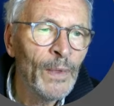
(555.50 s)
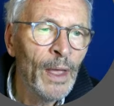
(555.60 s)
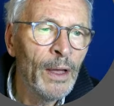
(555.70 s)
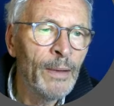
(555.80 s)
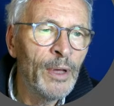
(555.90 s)

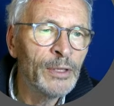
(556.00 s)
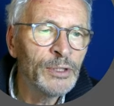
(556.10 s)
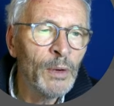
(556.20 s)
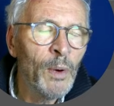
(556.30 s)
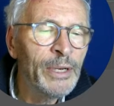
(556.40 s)
And so
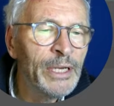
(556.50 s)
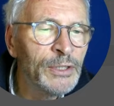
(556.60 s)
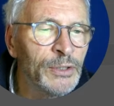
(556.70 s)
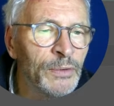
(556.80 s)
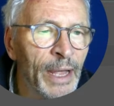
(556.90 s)
what we need to
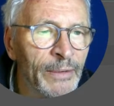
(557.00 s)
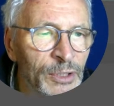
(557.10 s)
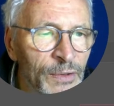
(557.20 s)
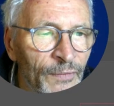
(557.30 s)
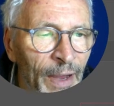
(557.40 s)
do now is
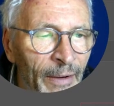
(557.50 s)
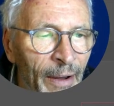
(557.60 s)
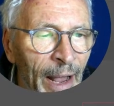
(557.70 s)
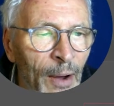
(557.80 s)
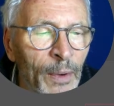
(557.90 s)
to figure out
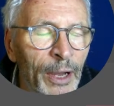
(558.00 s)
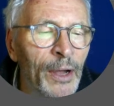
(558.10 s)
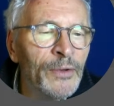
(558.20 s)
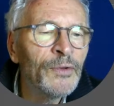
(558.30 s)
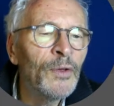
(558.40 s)
how we're
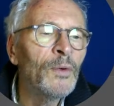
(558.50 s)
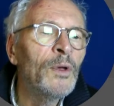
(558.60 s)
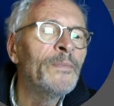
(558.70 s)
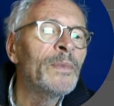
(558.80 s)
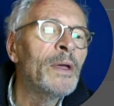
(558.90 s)
going to
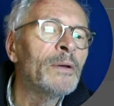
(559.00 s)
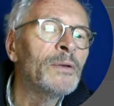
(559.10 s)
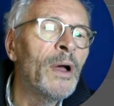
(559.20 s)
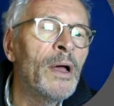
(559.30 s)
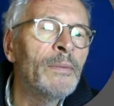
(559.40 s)

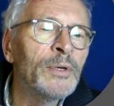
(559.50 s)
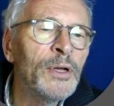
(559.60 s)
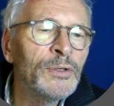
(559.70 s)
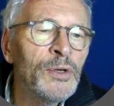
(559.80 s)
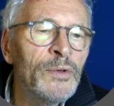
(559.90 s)

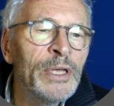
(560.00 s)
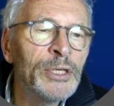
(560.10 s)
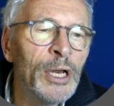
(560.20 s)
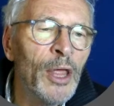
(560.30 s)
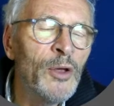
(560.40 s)
do this
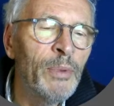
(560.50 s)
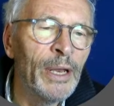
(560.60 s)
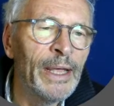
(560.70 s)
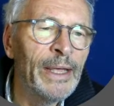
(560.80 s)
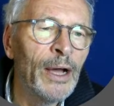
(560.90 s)

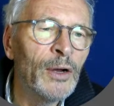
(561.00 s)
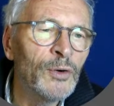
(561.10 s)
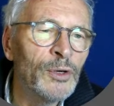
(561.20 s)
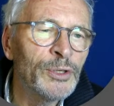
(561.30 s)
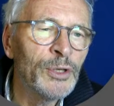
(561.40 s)
globally
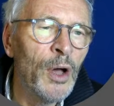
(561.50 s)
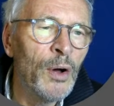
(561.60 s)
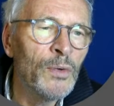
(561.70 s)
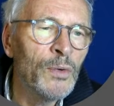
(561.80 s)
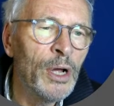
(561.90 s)
across the
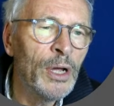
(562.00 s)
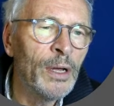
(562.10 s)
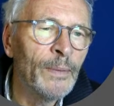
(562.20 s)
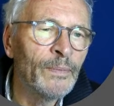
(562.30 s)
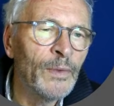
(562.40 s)

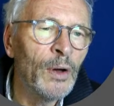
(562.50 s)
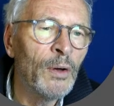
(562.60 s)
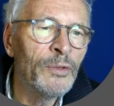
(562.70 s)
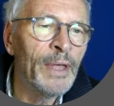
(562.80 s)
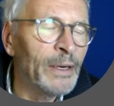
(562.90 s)
whole
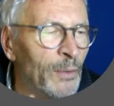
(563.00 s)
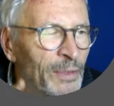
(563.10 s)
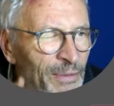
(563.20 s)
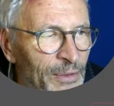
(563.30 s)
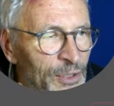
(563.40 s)
thing. Oh,
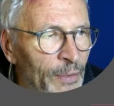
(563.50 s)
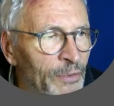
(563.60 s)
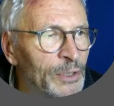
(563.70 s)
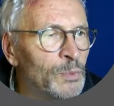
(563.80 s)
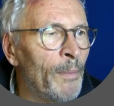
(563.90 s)
there
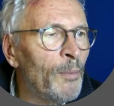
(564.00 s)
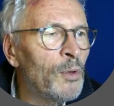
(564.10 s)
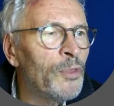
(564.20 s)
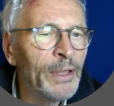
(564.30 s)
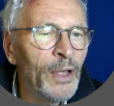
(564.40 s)
is one more
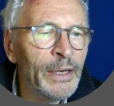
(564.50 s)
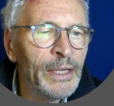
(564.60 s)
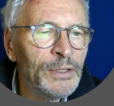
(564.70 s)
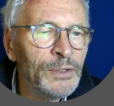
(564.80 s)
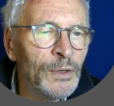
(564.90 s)
thing that I need
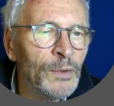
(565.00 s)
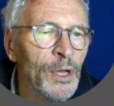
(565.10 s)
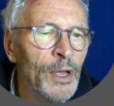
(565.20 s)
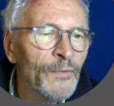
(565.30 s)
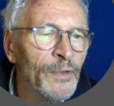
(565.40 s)
to do
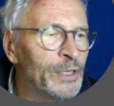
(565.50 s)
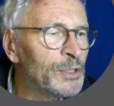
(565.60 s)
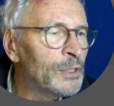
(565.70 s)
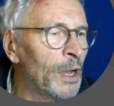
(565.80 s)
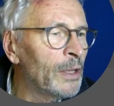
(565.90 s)
for this
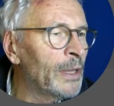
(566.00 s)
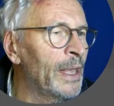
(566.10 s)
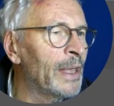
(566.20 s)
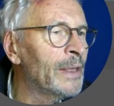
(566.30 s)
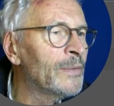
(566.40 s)
style
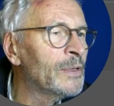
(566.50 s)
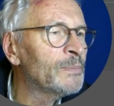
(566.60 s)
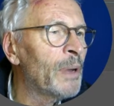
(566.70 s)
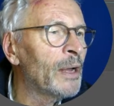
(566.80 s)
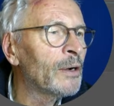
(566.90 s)
here, this
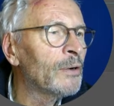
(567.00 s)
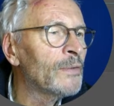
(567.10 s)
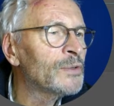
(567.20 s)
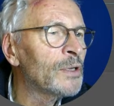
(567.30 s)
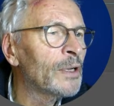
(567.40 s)
paragraph
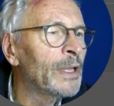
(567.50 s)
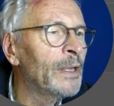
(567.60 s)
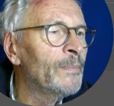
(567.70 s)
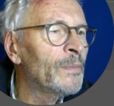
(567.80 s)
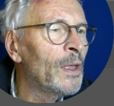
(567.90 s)
style here.
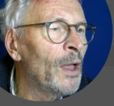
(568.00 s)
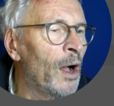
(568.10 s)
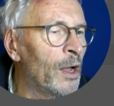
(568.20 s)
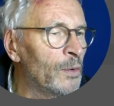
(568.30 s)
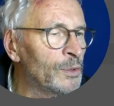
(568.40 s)

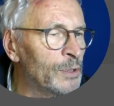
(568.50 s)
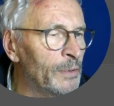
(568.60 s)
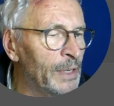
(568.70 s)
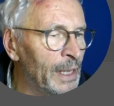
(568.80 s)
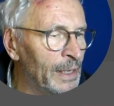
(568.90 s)
I also
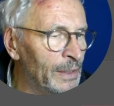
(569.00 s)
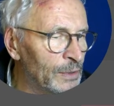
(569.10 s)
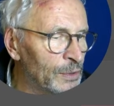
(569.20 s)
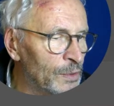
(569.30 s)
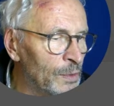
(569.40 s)
need
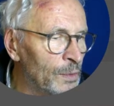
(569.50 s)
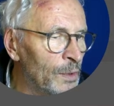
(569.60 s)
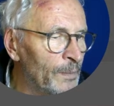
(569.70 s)
to